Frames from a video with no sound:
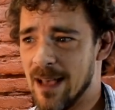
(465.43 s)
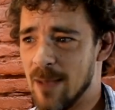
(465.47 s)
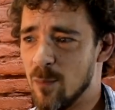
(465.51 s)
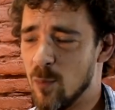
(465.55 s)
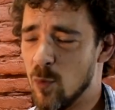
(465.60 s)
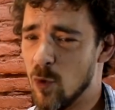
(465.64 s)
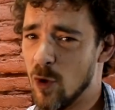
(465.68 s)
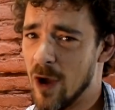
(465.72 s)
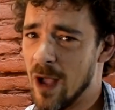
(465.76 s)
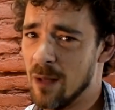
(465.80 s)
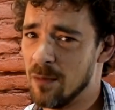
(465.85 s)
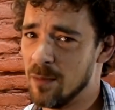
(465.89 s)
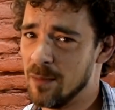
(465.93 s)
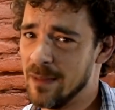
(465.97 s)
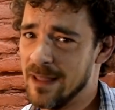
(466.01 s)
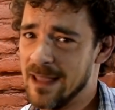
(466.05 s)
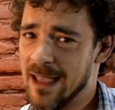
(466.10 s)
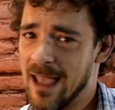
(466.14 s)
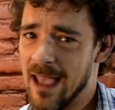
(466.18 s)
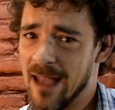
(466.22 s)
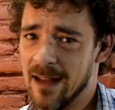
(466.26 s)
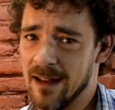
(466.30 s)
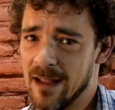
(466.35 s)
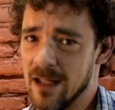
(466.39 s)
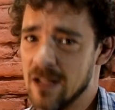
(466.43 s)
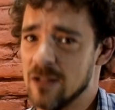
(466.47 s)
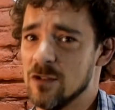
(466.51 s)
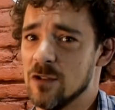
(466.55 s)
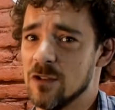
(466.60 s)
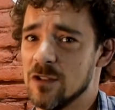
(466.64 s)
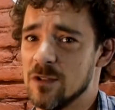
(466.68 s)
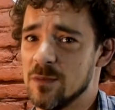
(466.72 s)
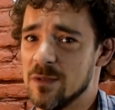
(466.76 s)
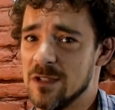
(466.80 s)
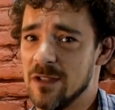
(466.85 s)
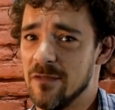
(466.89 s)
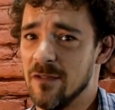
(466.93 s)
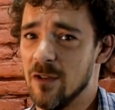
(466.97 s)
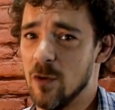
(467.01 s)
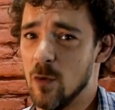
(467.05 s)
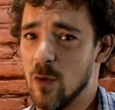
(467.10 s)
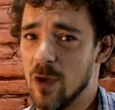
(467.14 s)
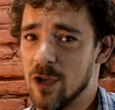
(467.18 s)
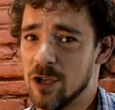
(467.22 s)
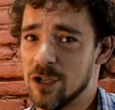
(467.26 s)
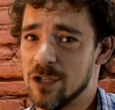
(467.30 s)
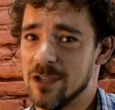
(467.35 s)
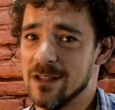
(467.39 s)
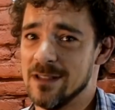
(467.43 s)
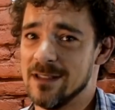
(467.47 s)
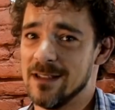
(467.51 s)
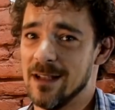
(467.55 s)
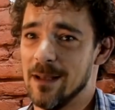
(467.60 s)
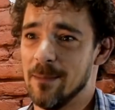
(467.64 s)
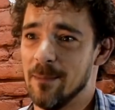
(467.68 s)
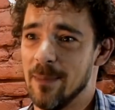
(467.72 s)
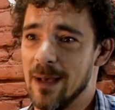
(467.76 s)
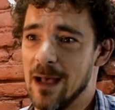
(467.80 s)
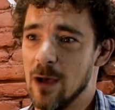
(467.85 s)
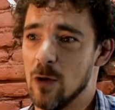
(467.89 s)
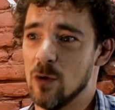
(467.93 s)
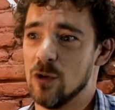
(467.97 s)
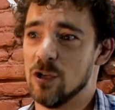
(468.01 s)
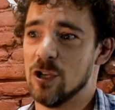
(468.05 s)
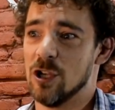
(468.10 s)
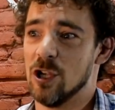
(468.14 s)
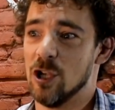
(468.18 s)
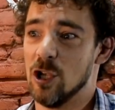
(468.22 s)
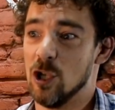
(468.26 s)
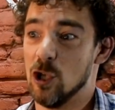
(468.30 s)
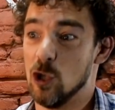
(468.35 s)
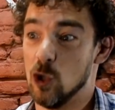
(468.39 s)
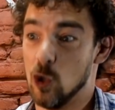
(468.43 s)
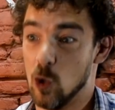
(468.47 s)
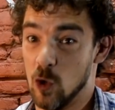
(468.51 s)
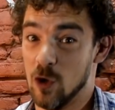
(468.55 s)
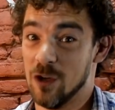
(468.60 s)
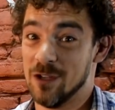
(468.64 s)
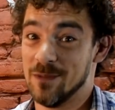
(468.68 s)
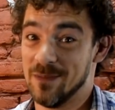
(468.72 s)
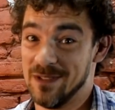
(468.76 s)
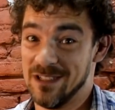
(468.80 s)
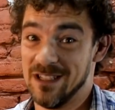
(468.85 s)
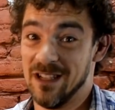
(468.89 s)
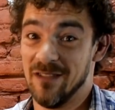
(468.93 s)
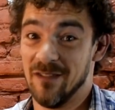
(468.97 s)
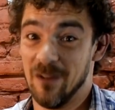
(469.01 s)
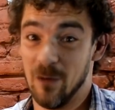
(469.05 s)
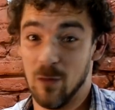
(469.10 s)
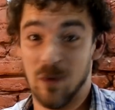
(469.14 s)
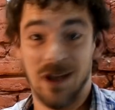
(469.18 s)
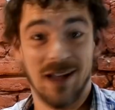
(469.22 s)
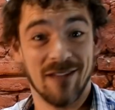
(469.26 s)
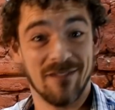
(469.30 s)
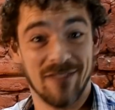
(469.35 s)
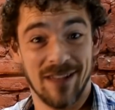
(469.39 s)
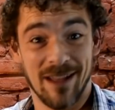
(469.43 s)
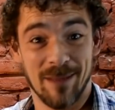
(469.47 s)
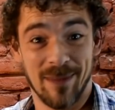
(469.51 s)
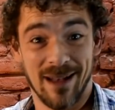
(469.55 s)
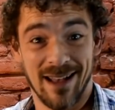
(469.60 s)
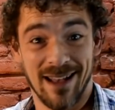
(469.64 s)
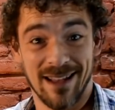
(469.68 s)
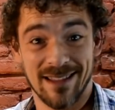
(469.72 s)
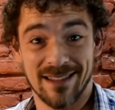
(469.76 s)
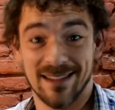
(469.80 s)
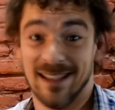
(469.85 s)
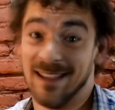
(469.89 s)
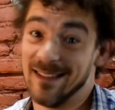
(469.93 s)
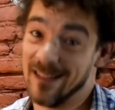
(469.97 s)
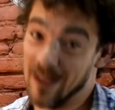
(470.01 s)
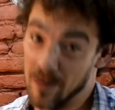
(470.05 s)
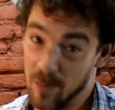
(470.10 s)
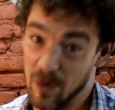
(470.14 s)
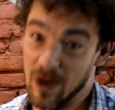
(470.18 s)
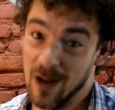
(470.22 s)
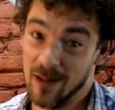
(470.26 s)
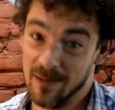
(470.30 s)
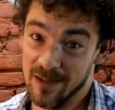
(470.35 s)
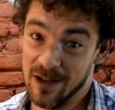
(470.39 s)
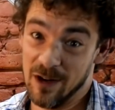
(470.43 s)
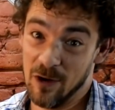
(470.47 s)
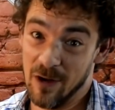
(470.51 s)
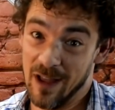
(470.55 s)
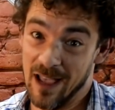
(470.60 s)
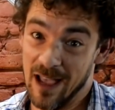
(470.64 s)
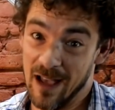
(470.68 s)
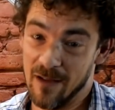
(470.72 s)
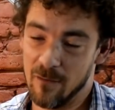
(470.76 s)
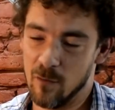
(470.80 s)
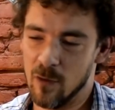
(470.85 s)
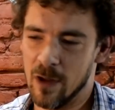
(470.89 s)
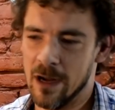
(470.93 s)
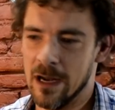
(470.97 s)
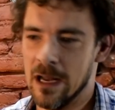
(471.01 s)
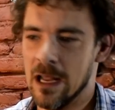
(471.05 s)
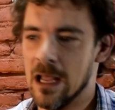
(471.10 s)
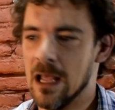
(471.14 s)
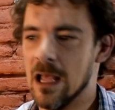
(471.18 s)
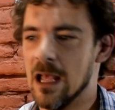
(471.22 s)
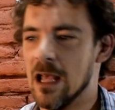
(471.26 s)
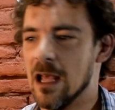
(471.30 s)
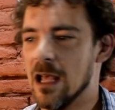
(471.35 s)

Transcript: I probably can't answer specific questions about your specific Wi-Fi box because I probably don't have one.